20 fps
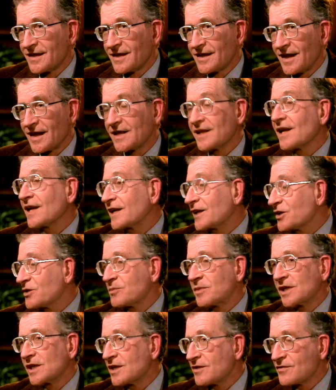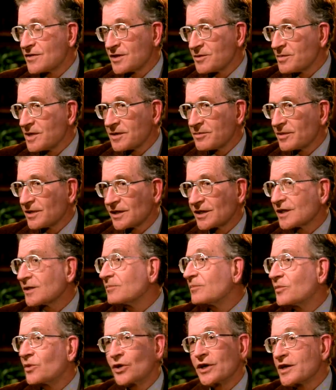I'd like to believe that people are
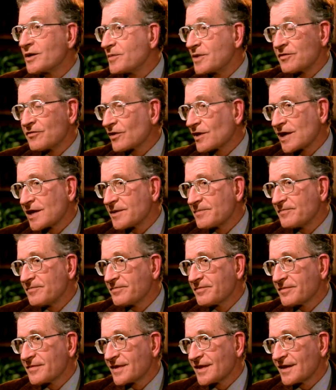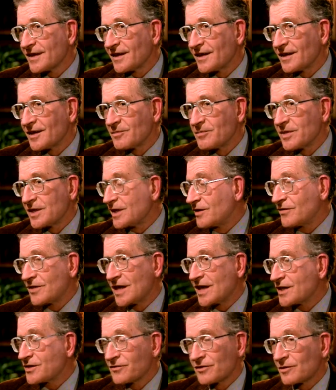born to be free, but if you
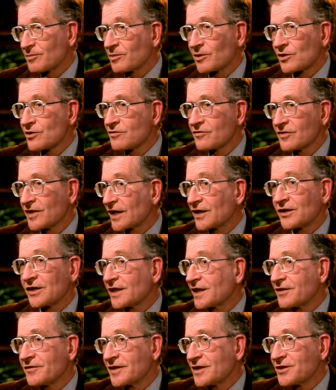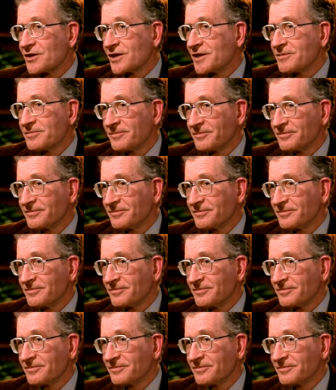ask for proof, I couldn't give it to you.